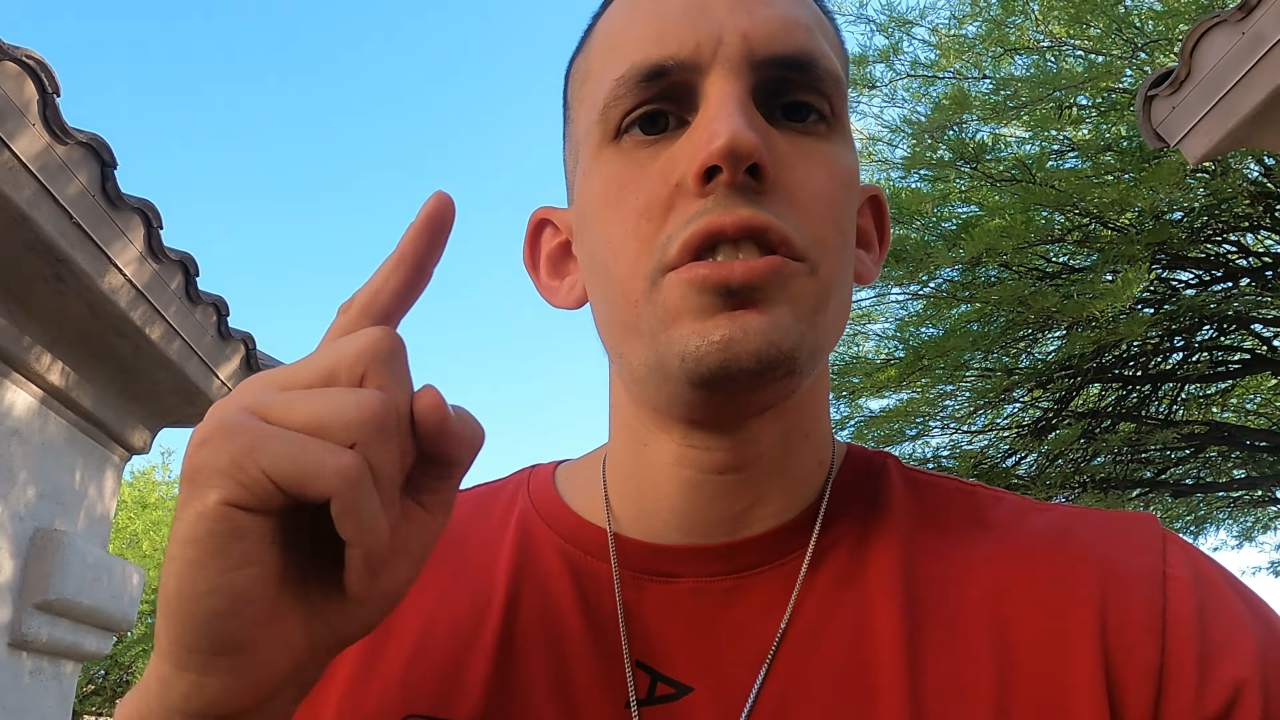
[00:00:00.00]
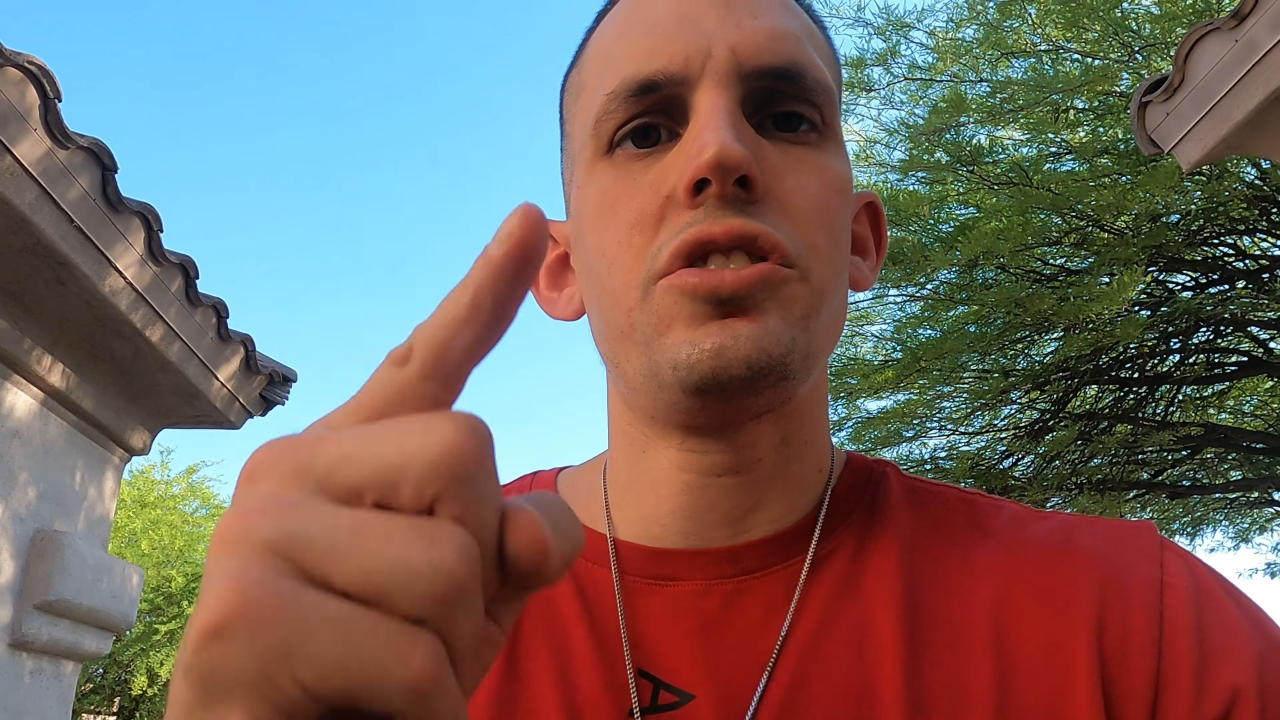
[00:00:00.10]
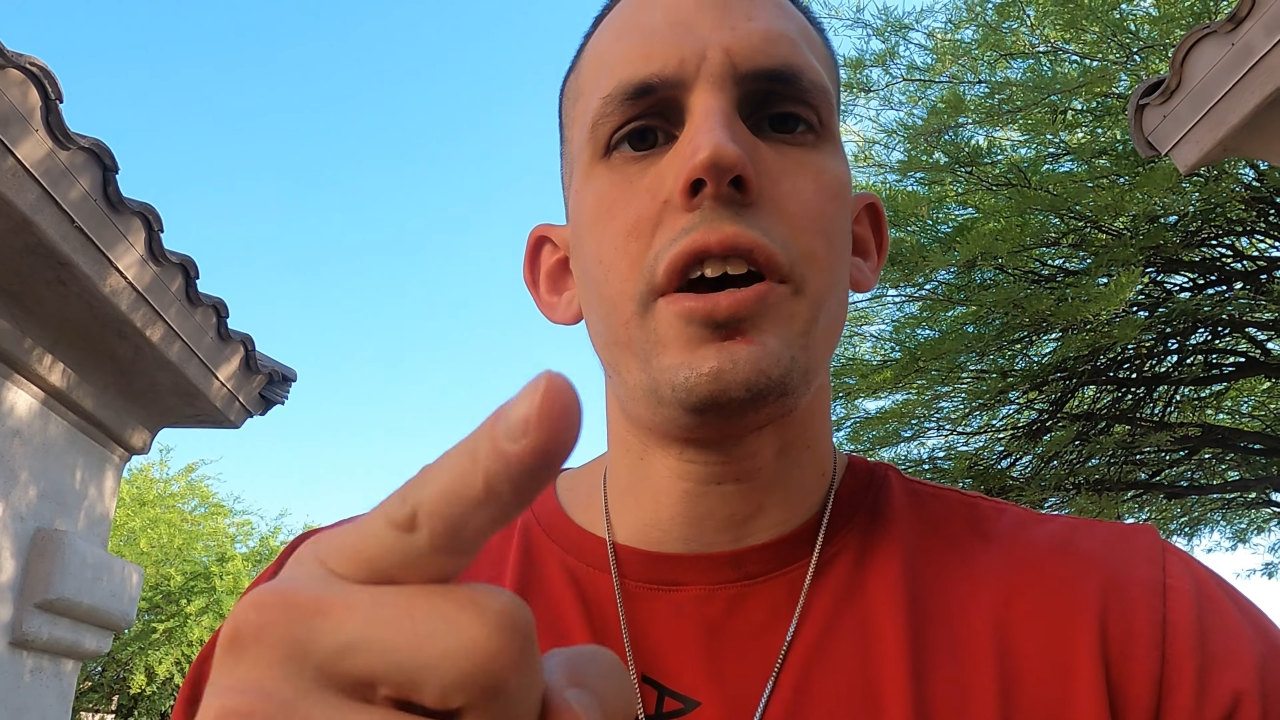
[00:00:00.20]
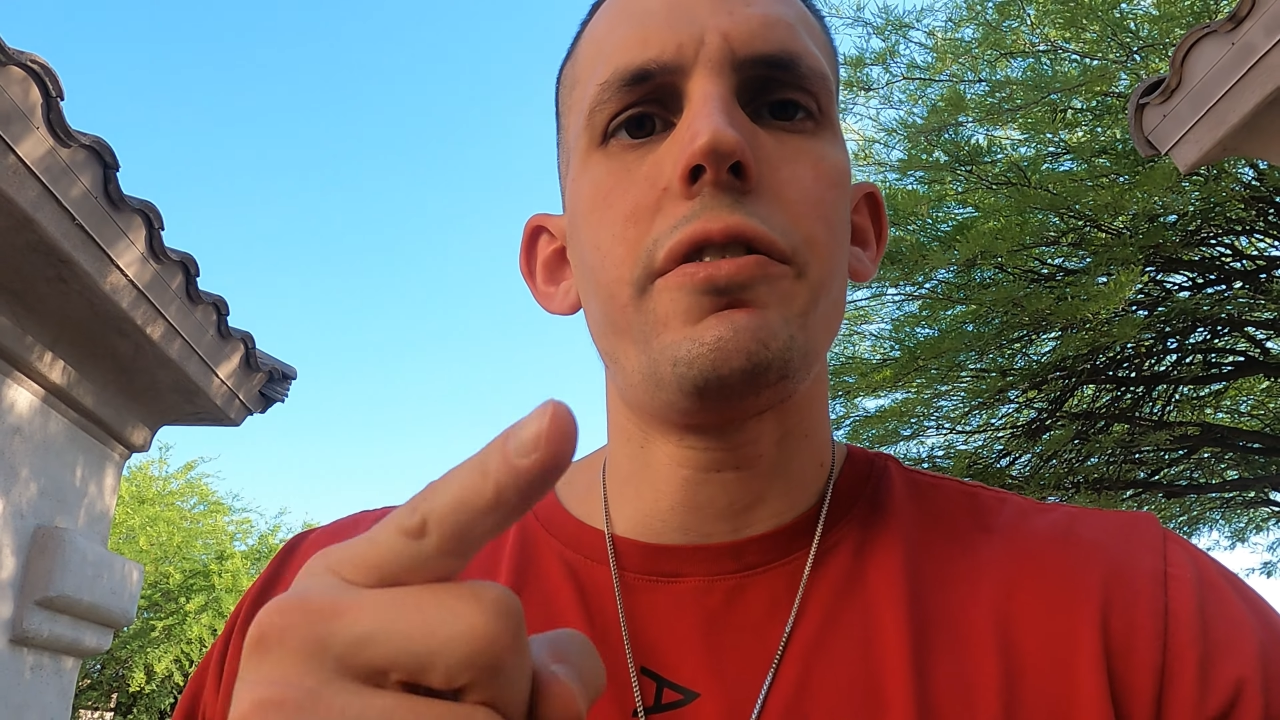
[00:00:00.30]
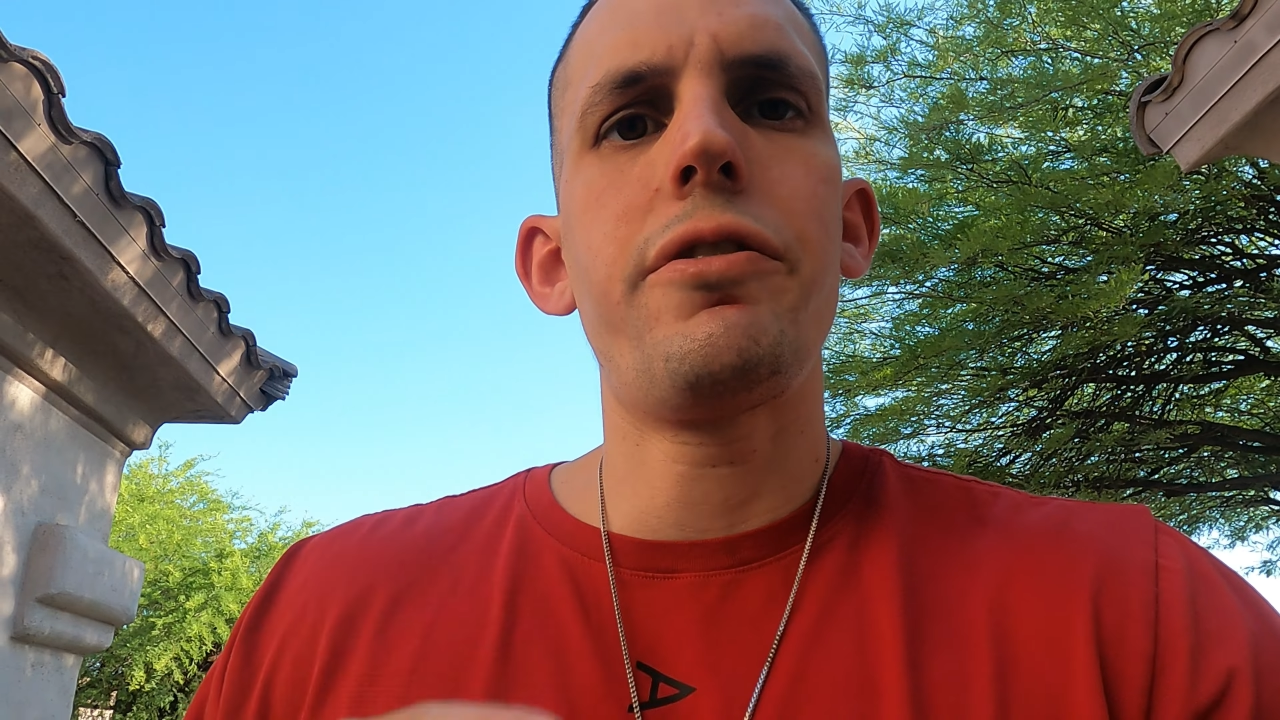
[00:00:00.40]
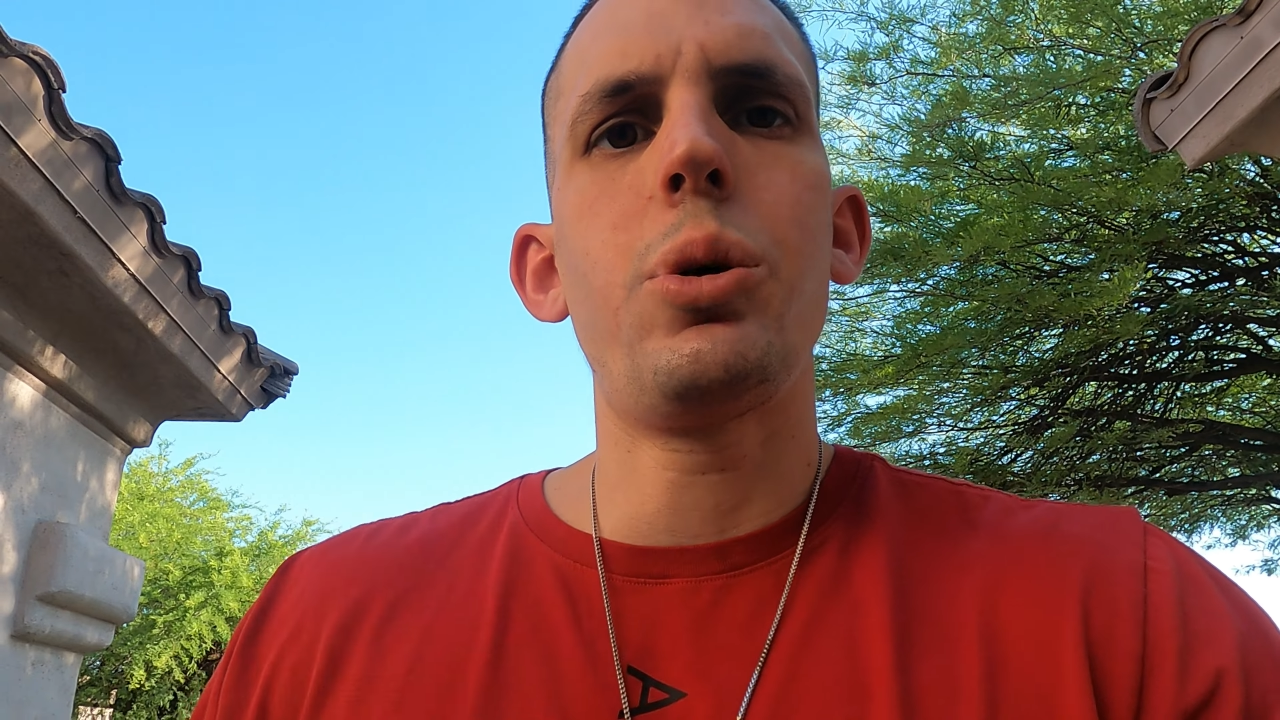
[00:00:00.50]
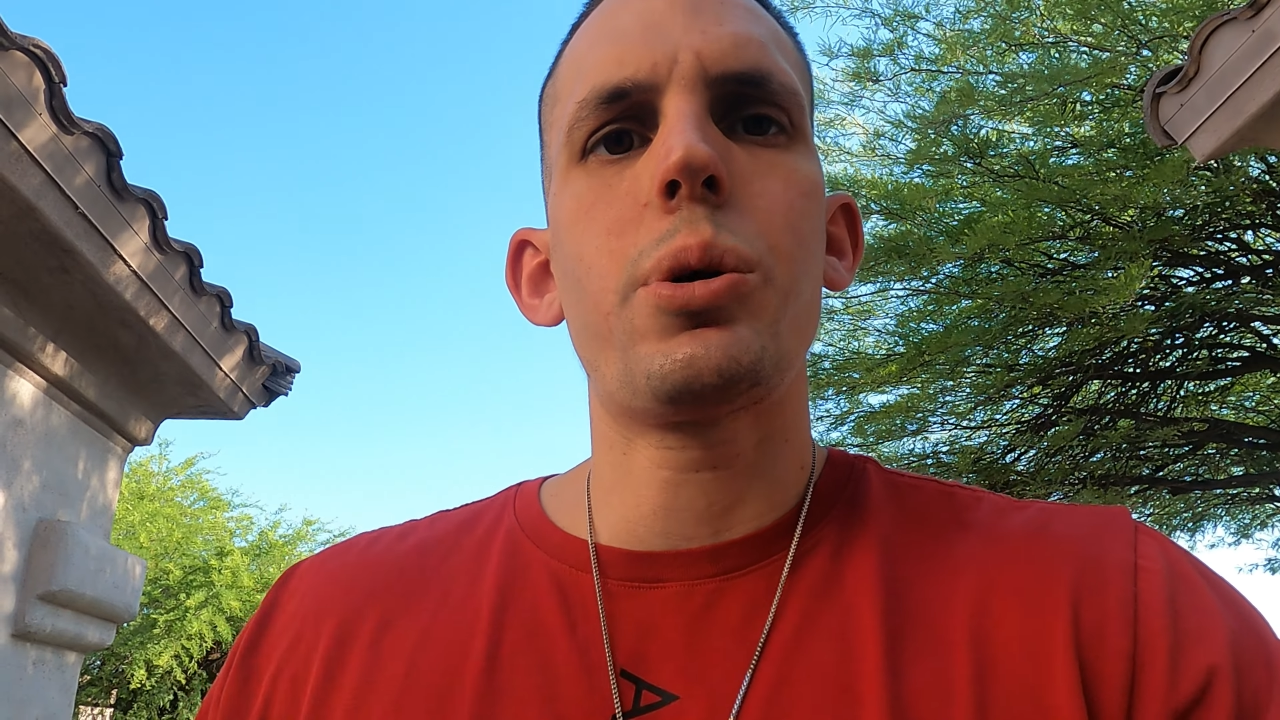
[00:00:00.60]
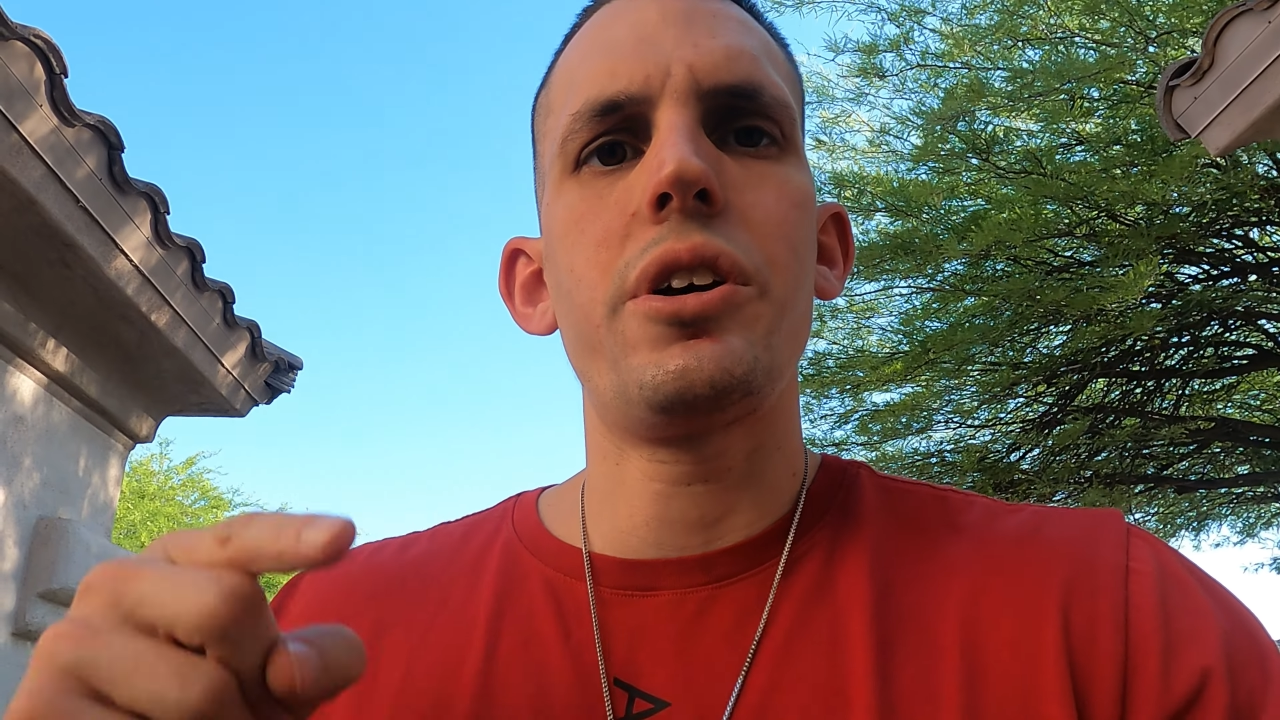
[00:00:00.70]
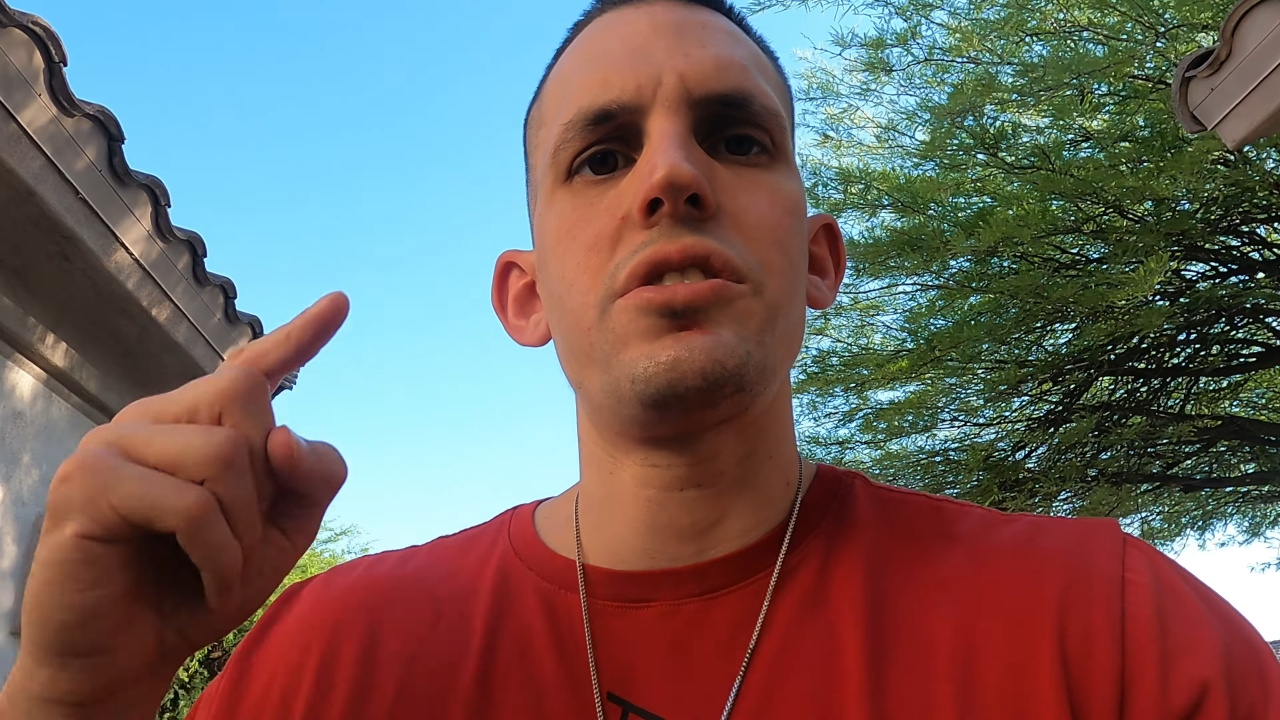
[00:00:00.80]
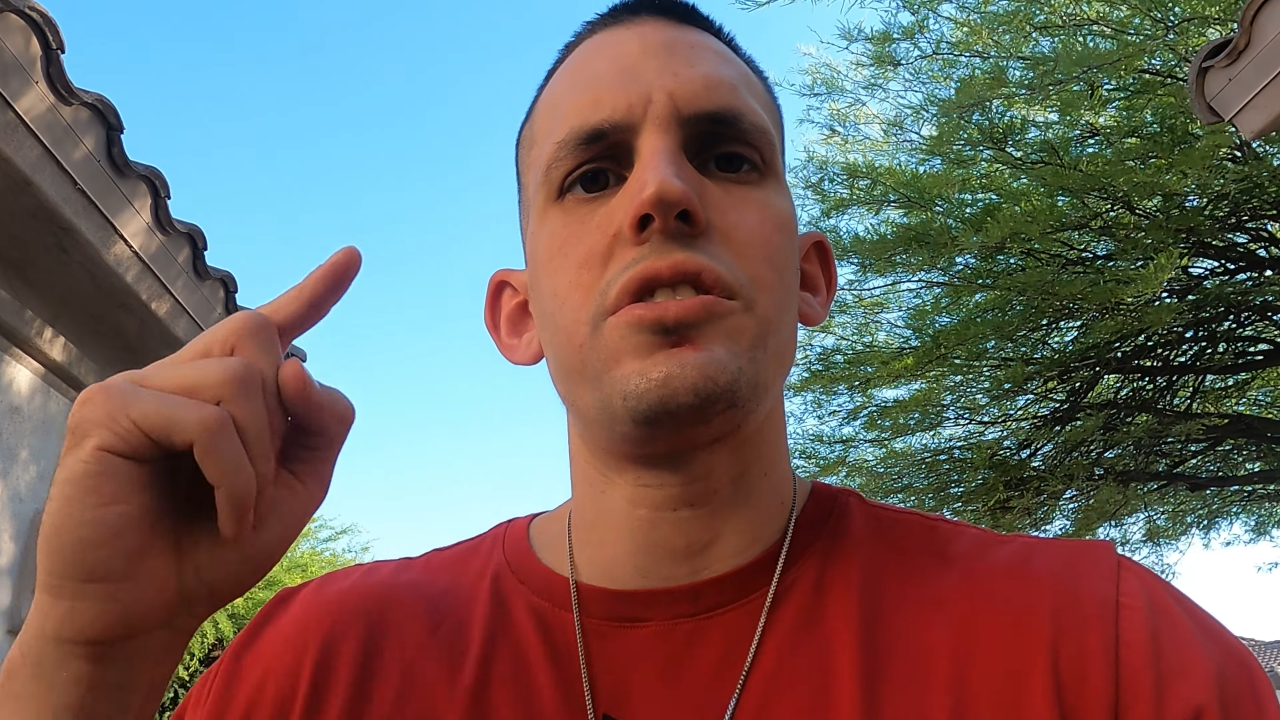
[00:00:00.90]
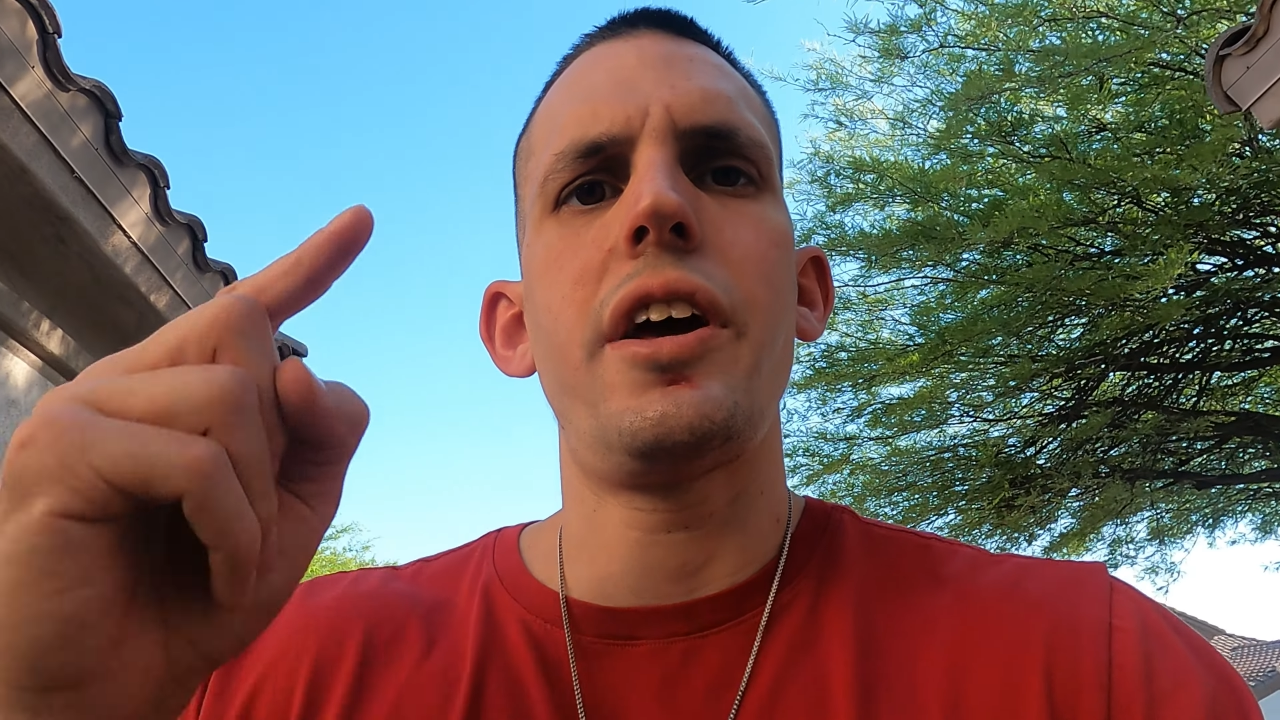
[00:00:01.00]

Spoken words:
stay focused,